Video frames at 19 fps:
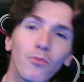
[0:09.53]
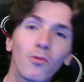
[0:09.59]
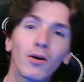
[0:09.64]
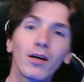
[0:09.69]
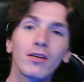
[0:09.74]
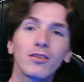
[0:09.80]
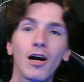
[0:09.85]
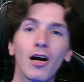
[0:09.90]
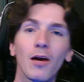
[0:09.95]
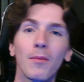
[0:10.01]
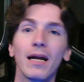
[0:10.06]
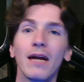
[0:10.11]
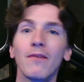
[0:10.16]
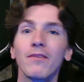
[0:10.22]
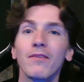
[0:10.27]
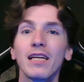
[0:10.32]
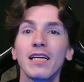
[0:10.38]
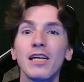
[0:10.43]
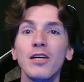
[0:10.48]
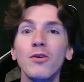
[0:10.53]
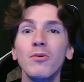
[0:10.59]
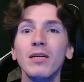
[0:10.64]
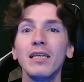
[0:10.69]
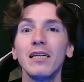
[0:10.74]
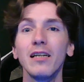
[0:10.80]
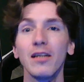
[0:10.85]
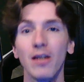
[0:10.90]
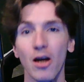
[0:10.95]
to talk about everything you
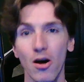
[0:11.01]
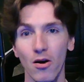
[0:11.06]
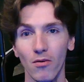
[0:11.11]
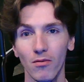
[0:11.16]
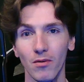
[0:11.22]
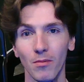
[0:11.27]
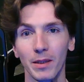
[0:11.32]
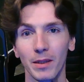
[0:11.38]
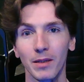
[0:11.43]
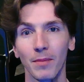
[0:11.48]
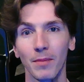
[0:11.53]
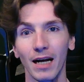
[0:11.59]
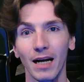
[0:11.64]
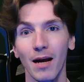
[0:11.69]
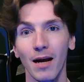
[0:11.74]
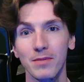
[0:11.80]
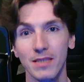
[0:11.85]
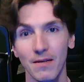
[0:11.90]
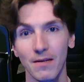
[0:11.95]
need to know about the Black Ops 7